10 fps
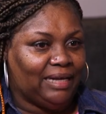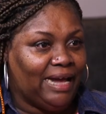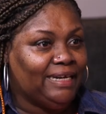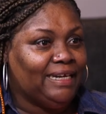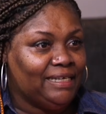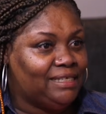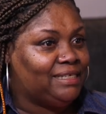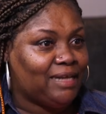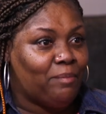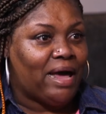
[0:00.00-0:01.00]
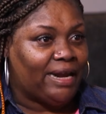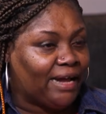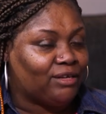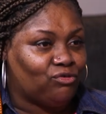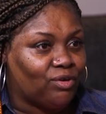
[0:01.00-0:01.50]
I needed somebody I
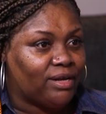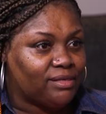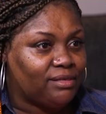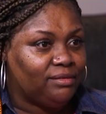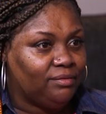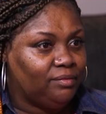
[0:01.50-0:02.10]
could trust,